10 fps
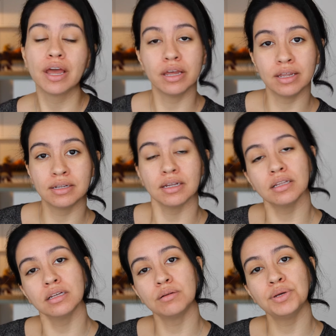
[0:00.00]
and a
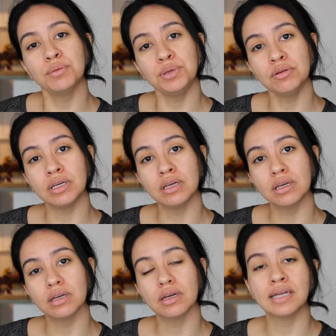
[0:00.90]
little bit of
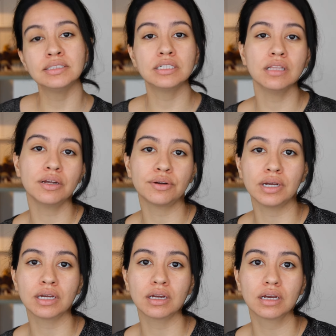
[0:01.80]
beauty and
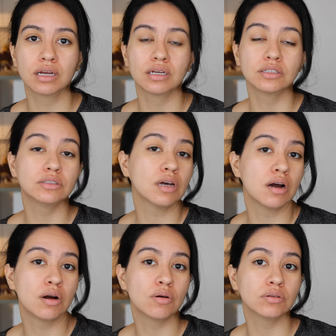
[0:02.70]
decluttering.
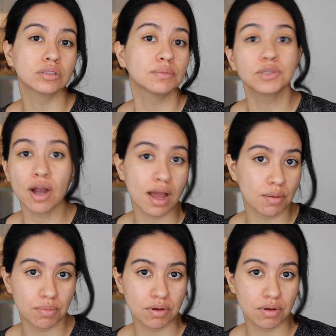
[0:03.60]
So subscribe.